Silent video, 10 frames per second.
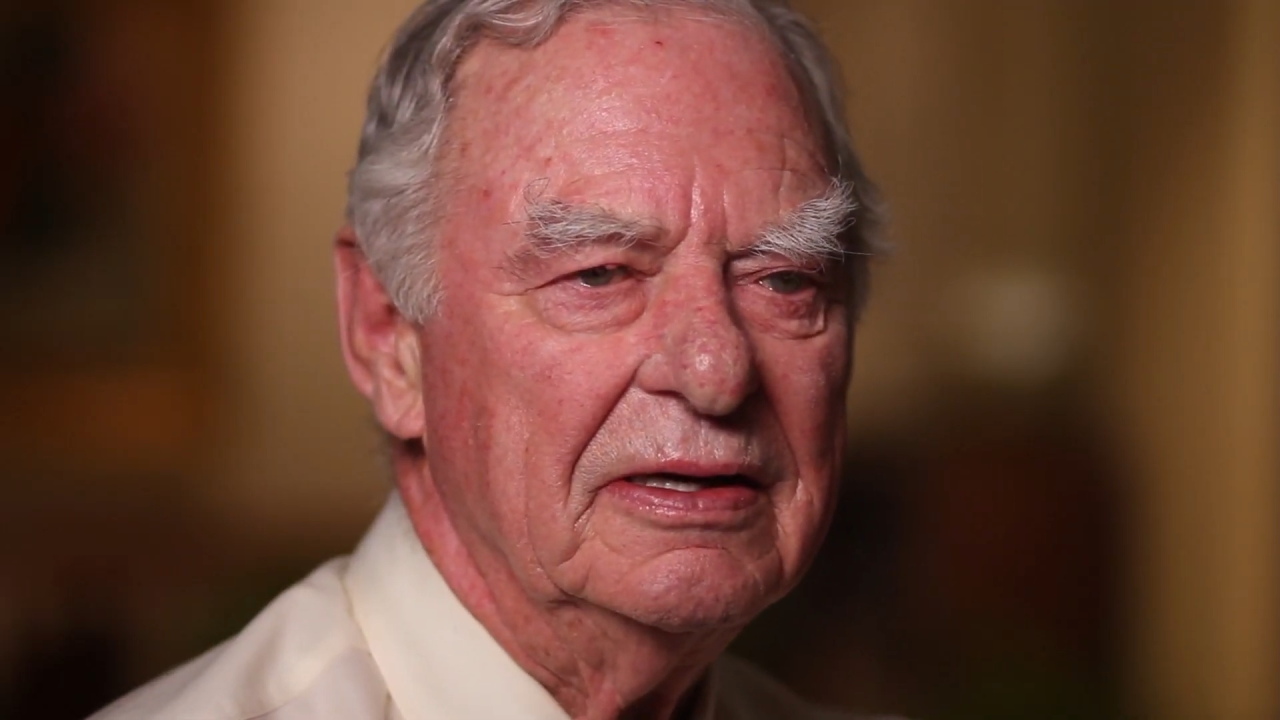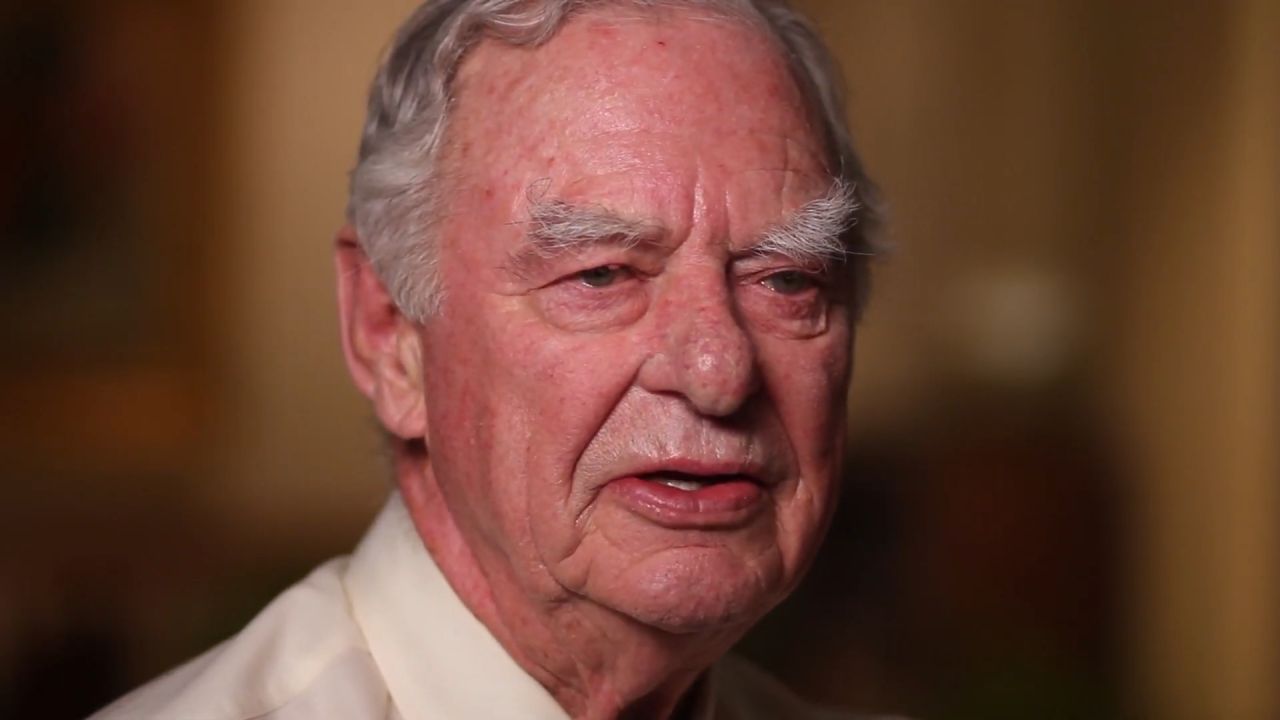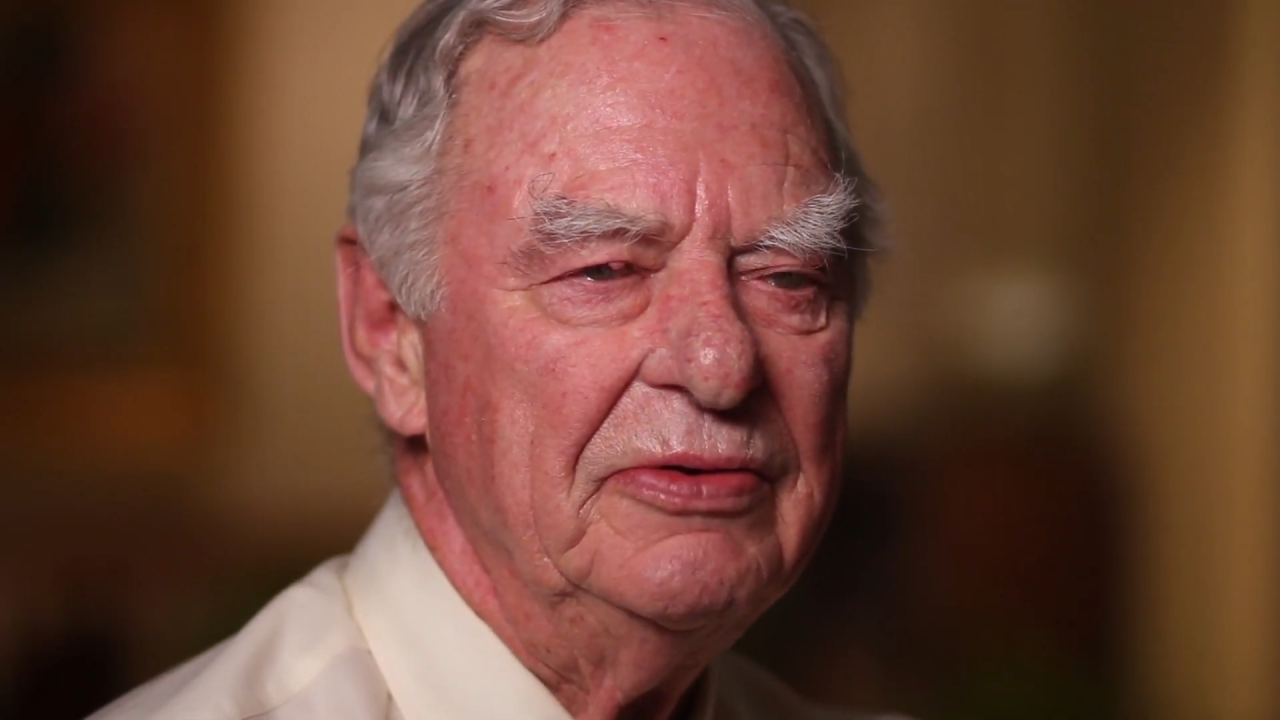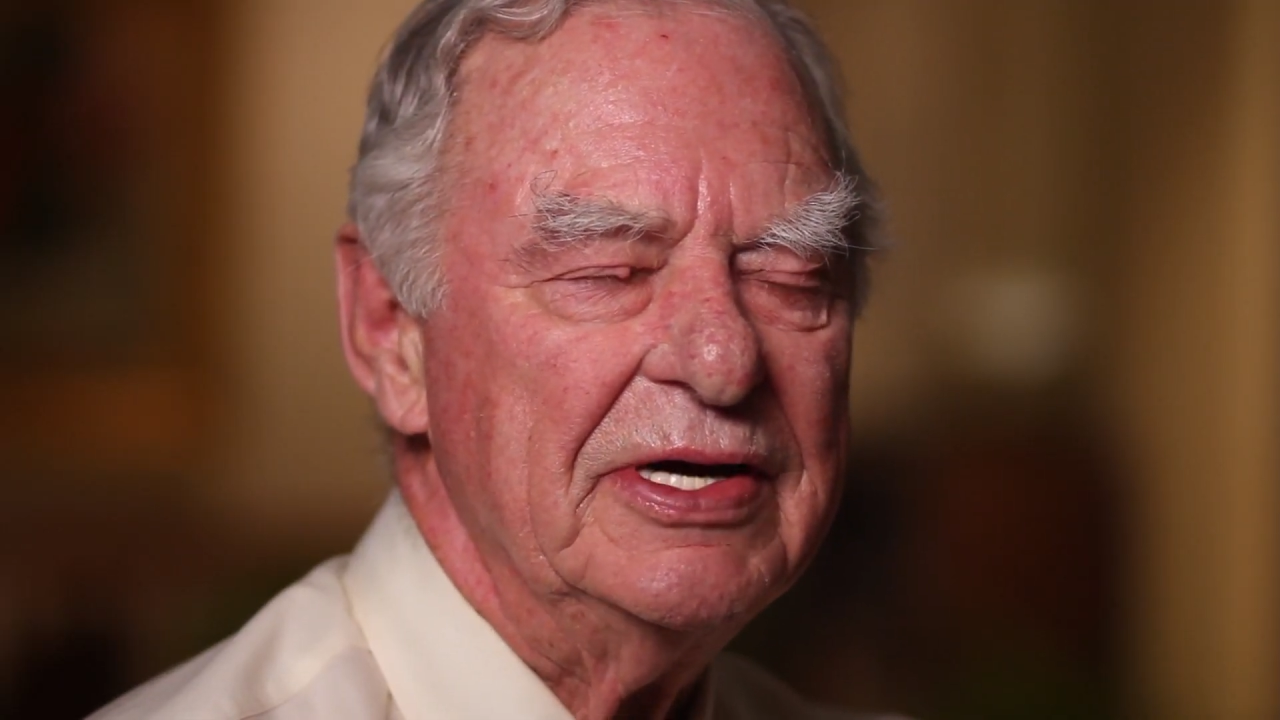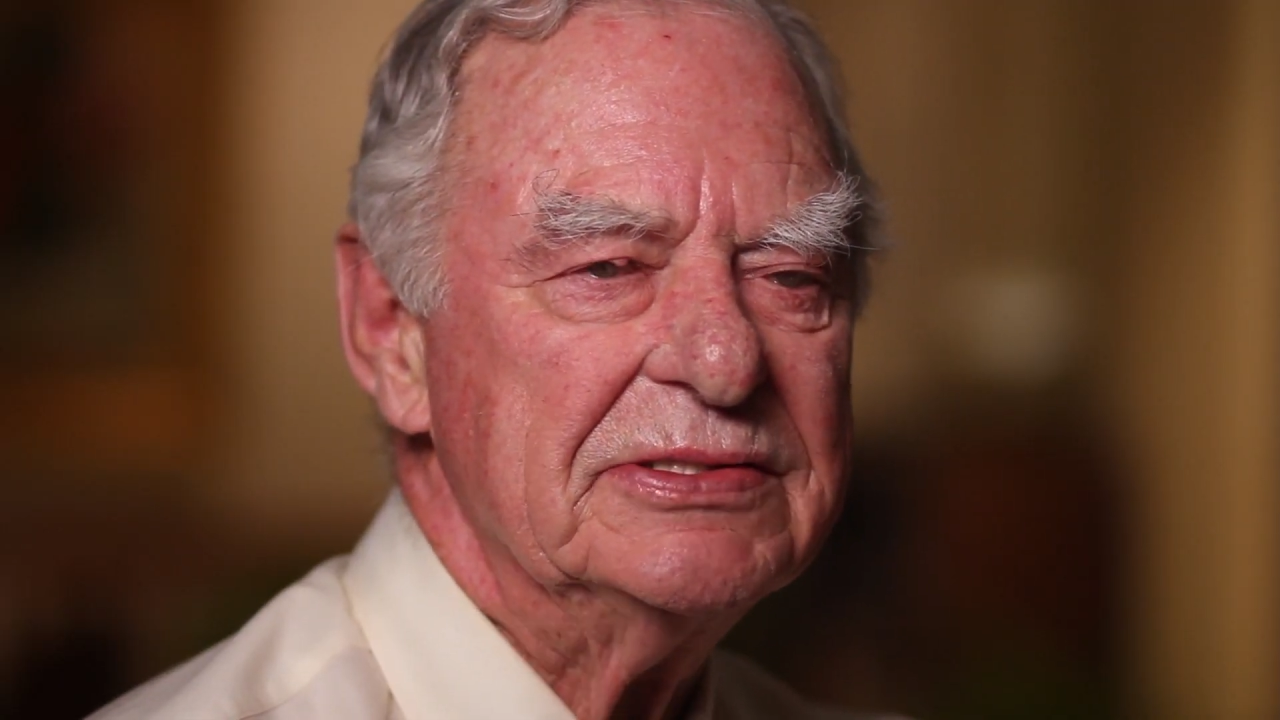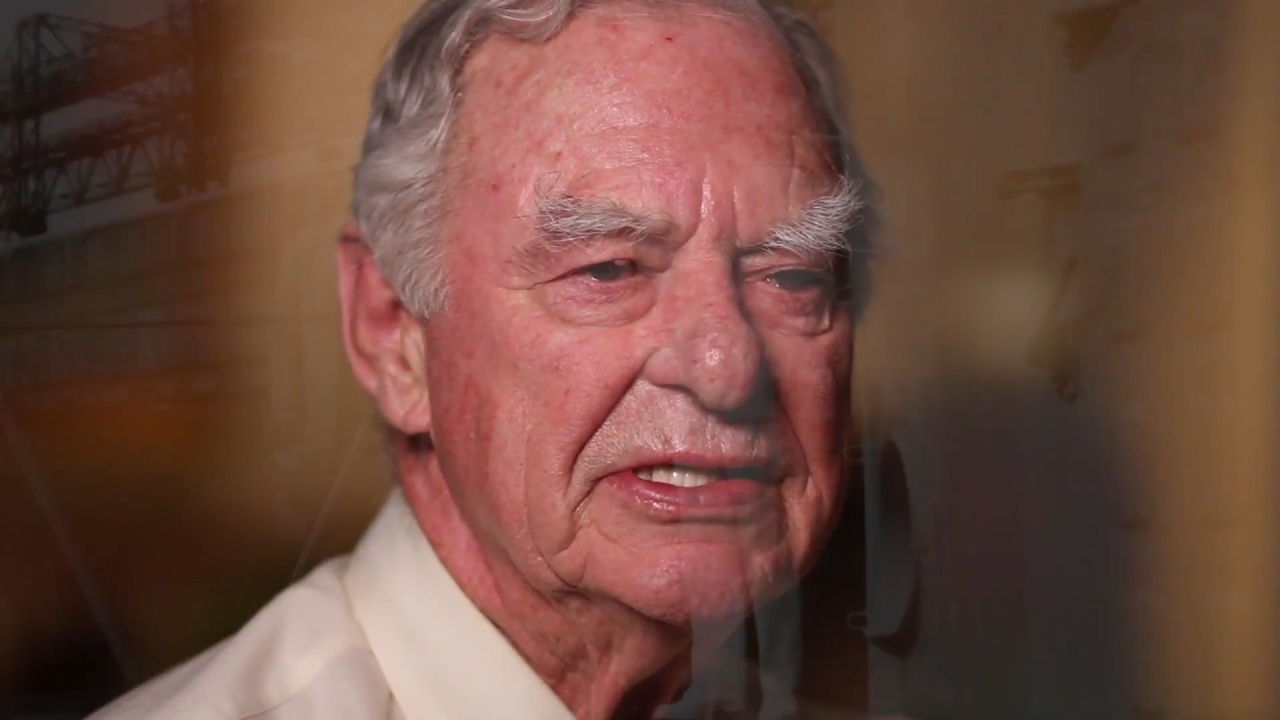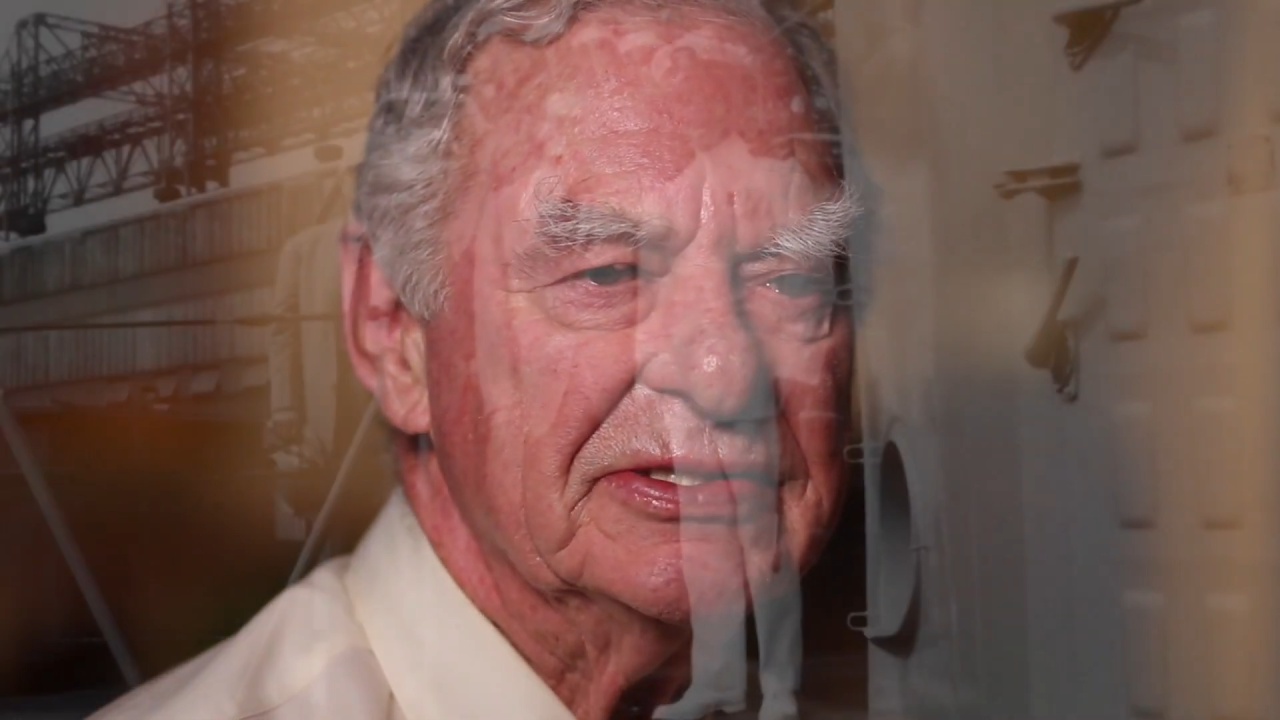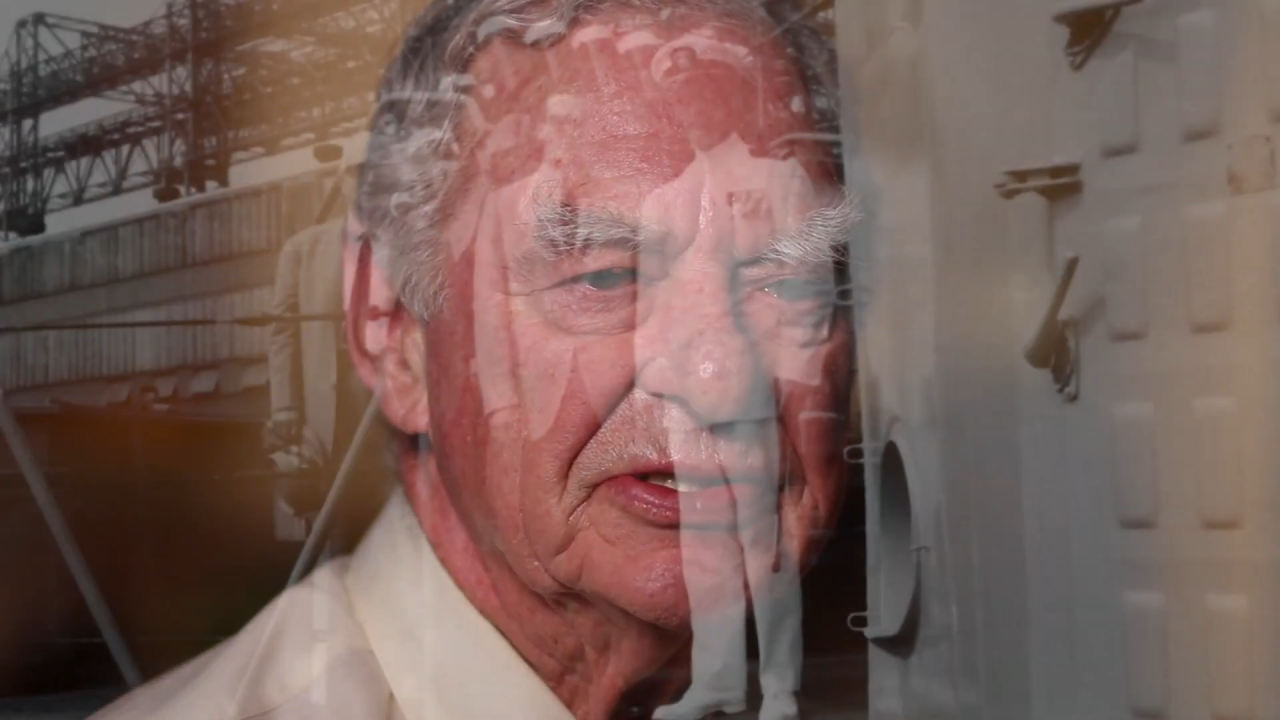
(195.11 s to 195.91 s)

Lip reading: USS